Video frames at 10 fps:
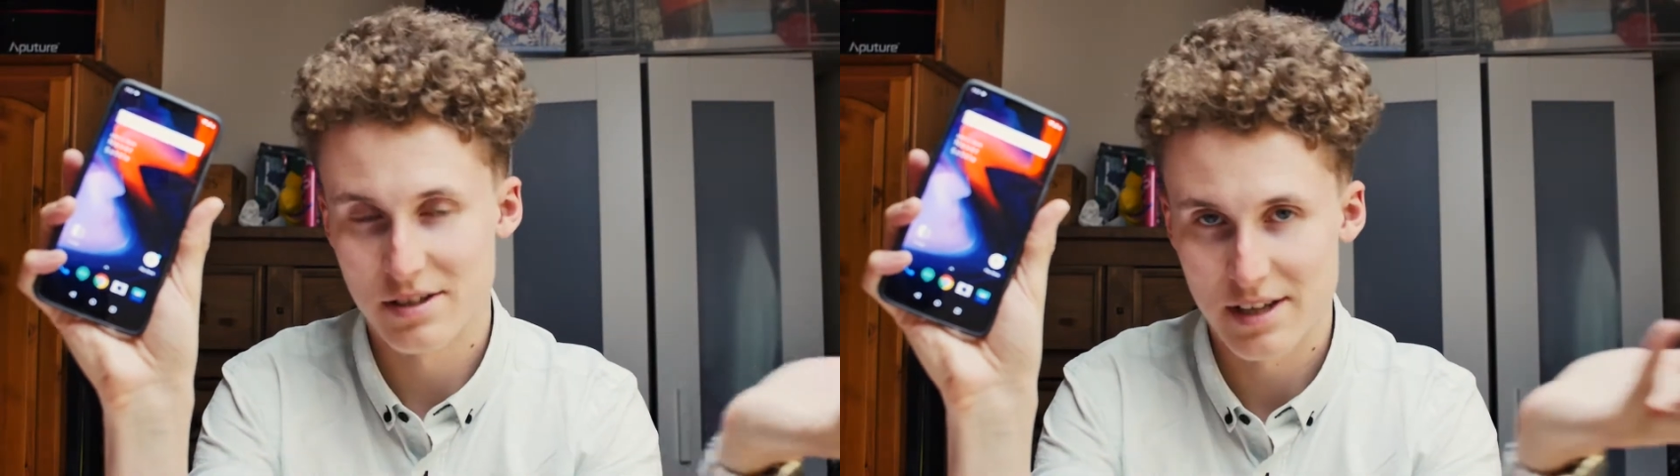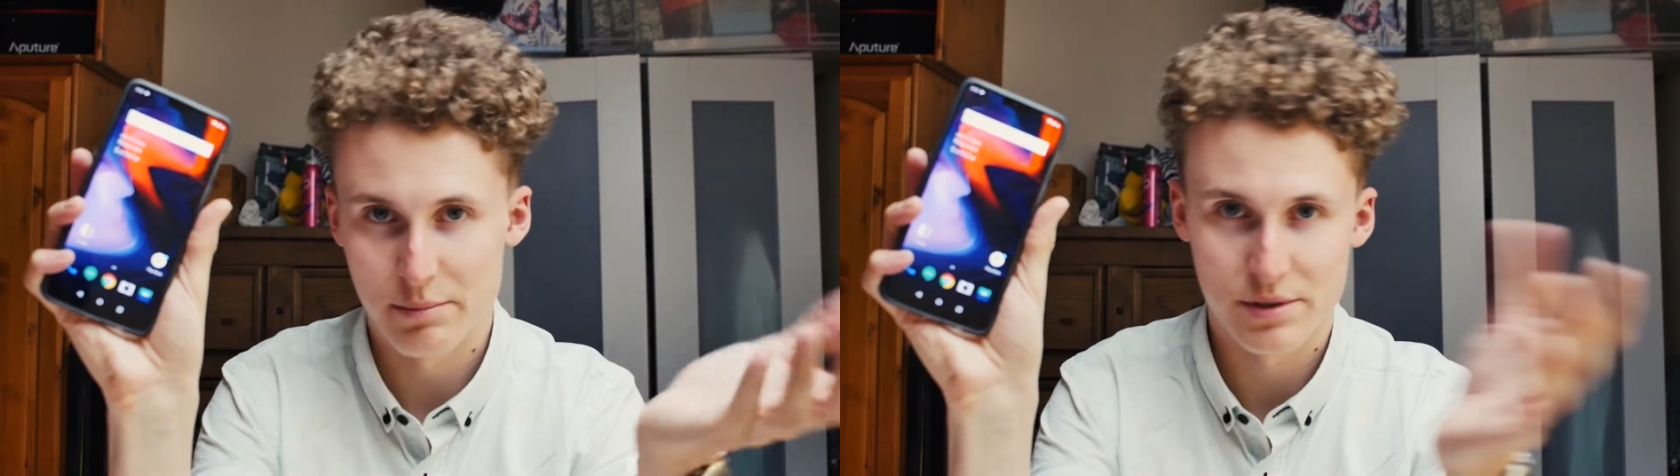
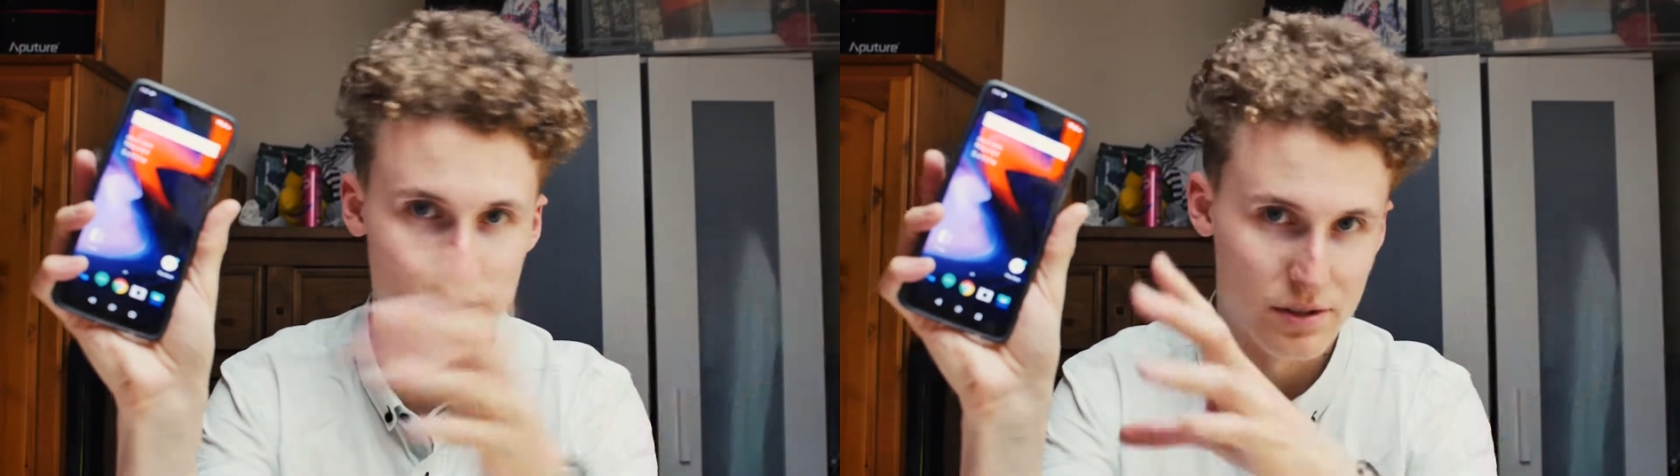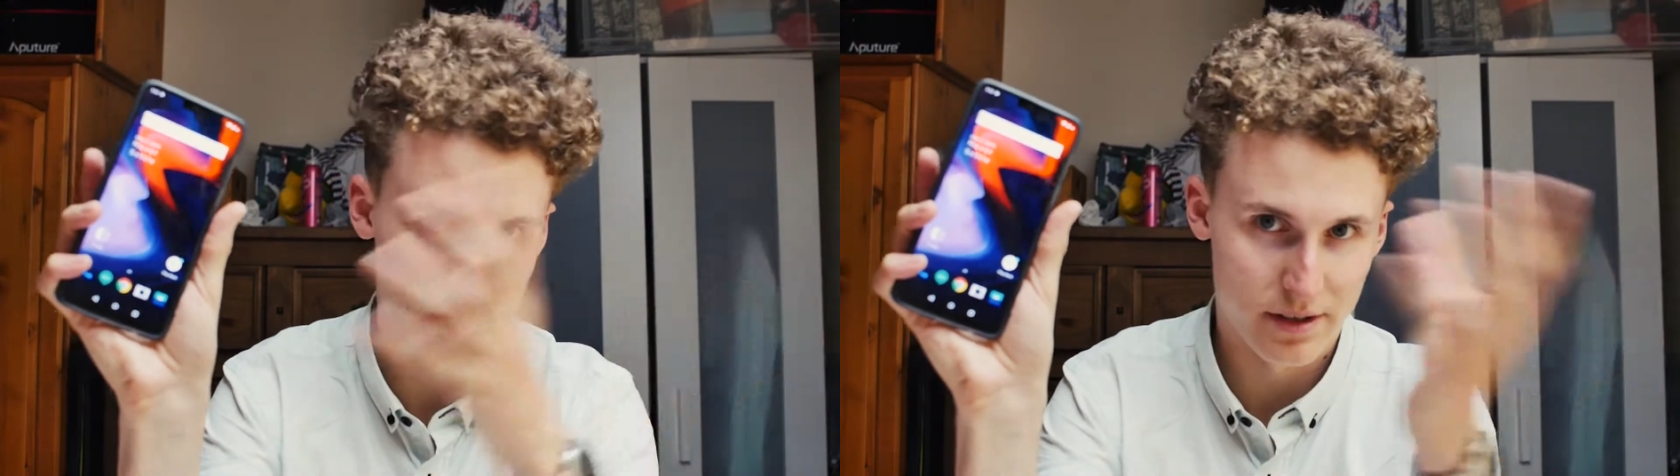
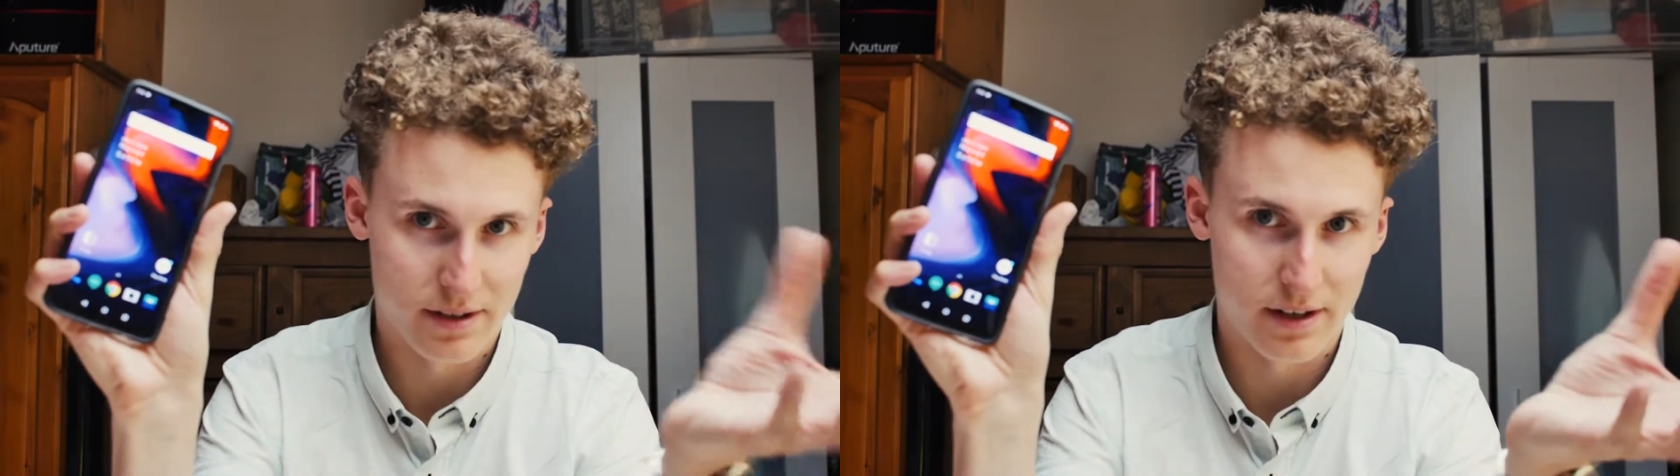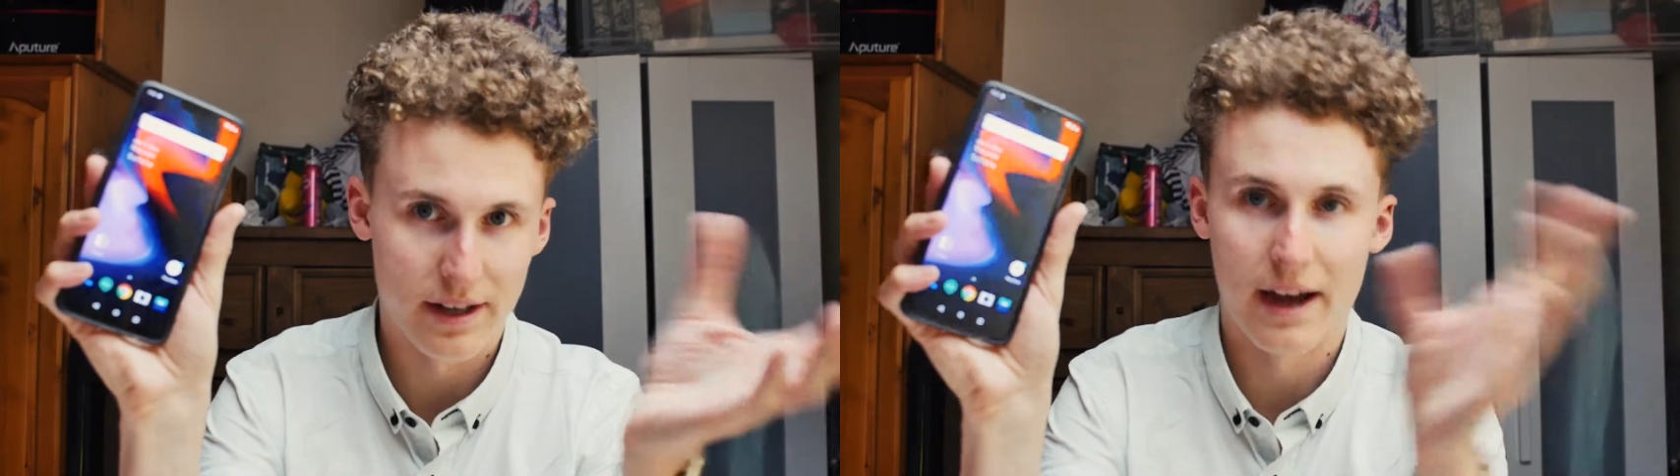Samsungs or
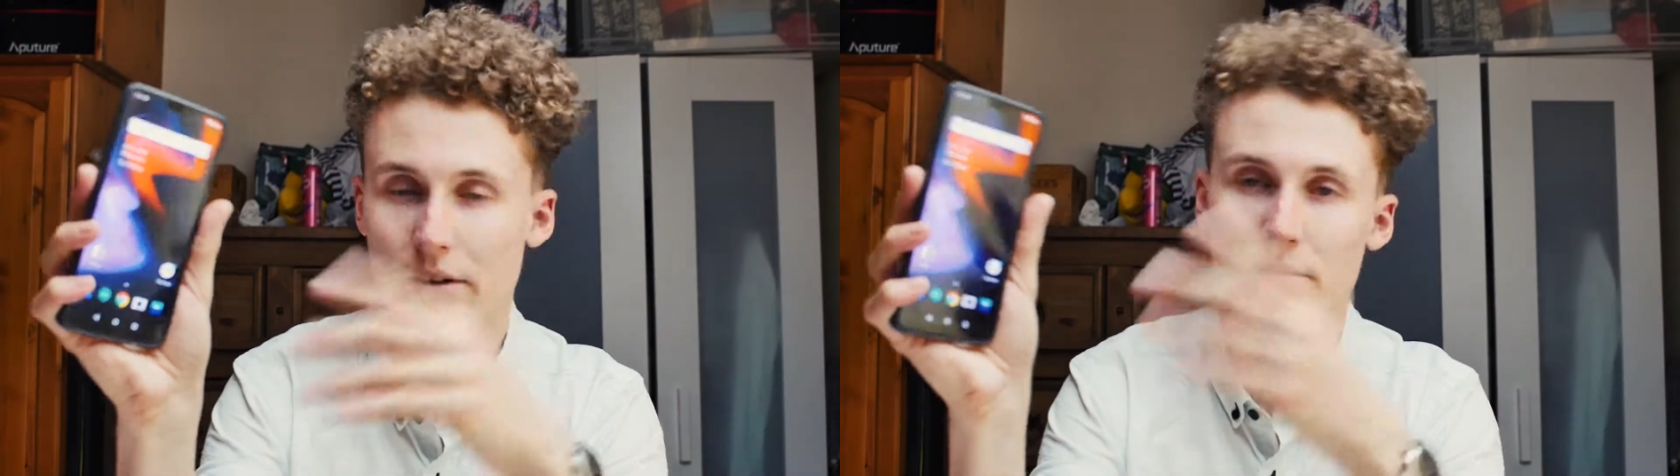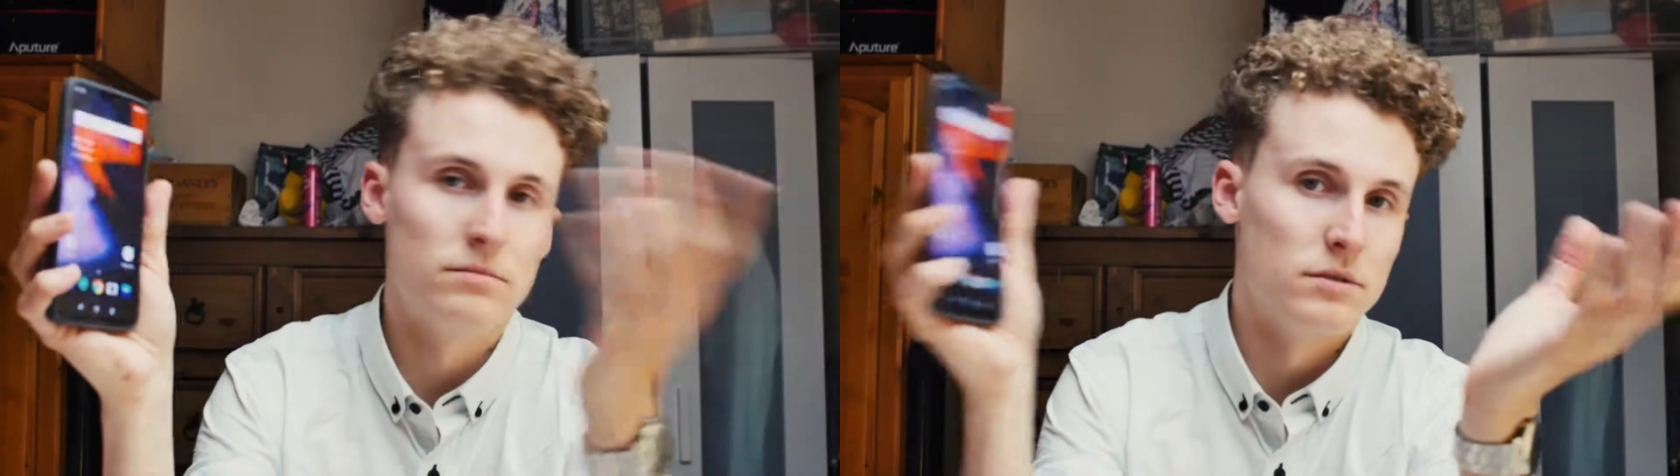anything like that
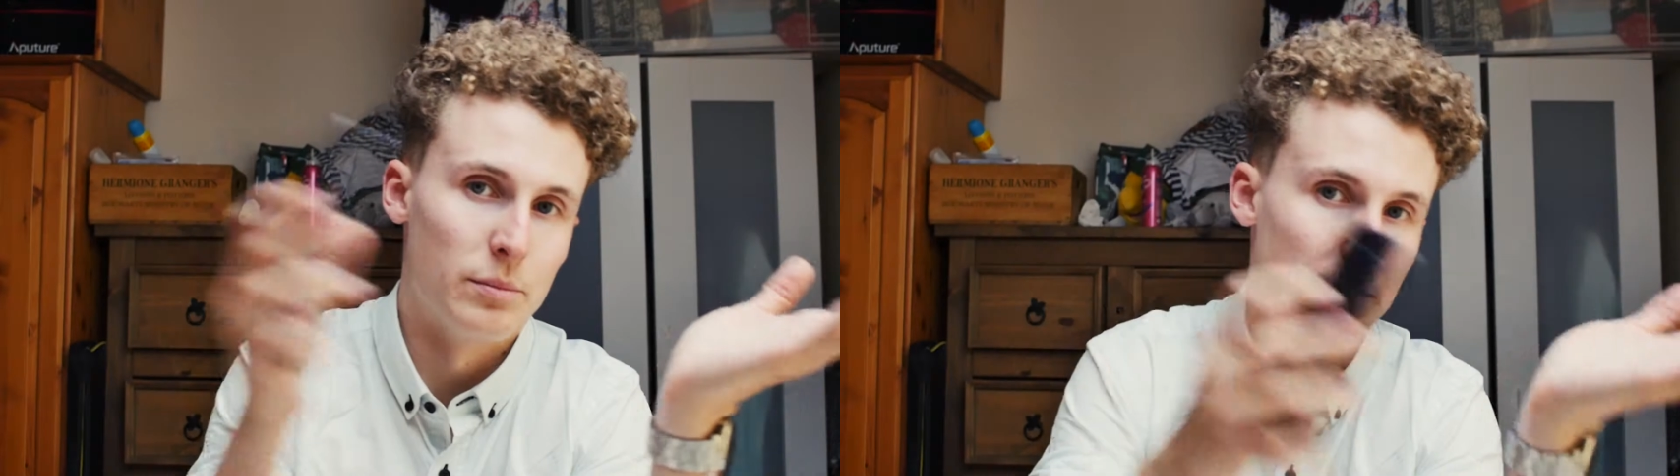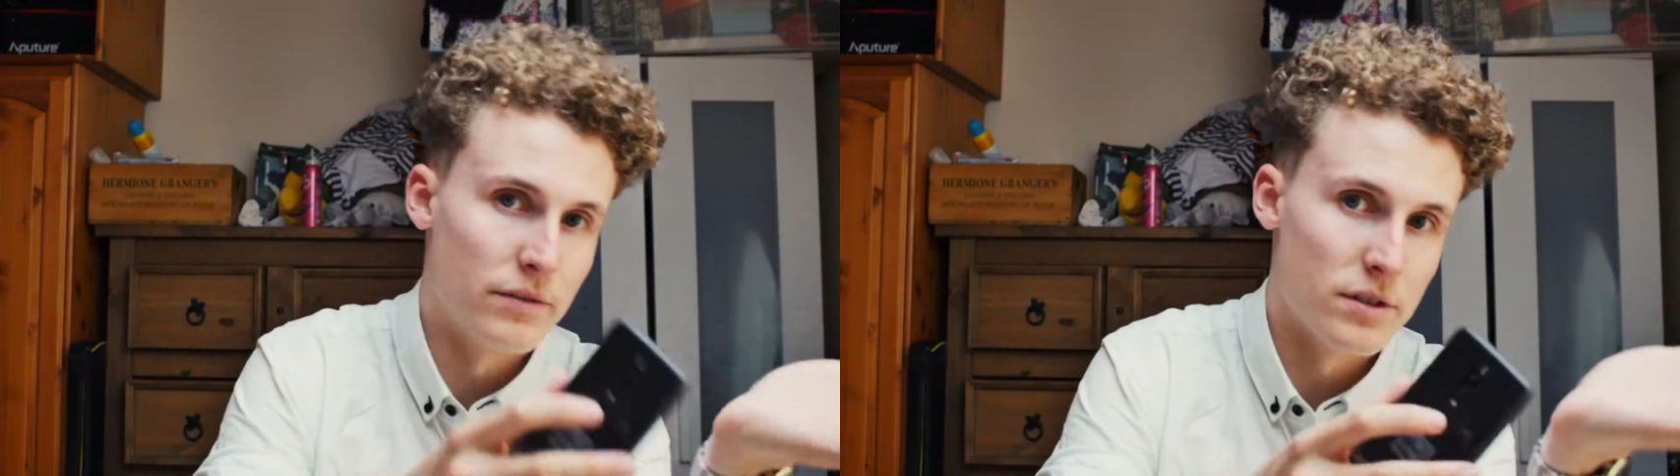and the
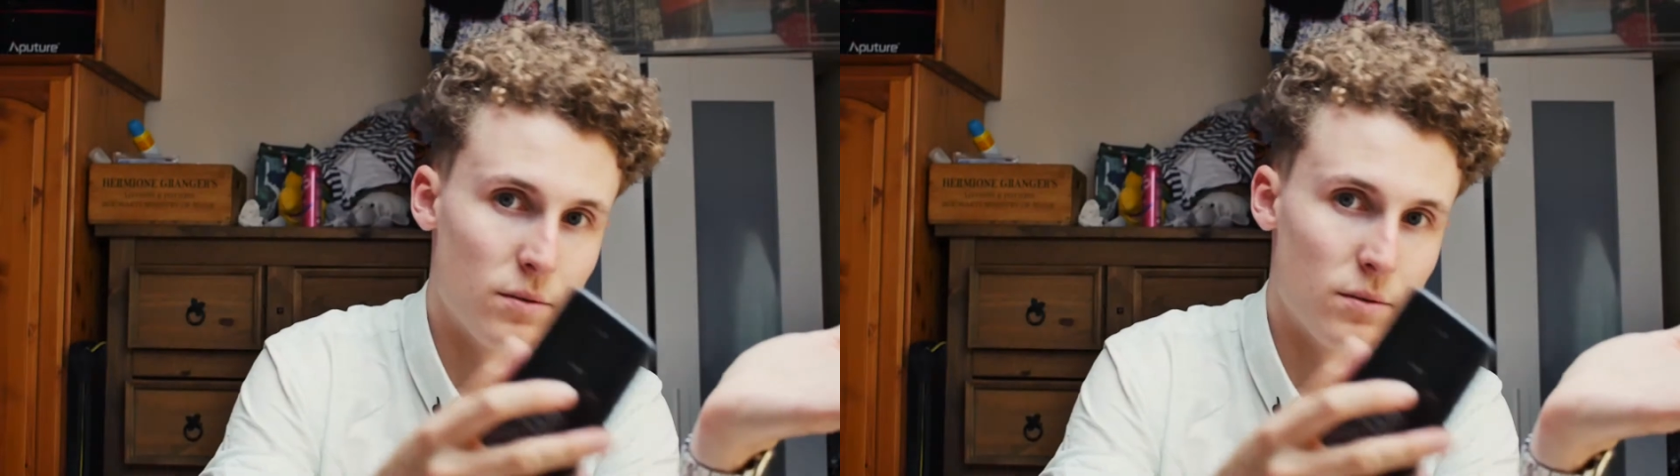previous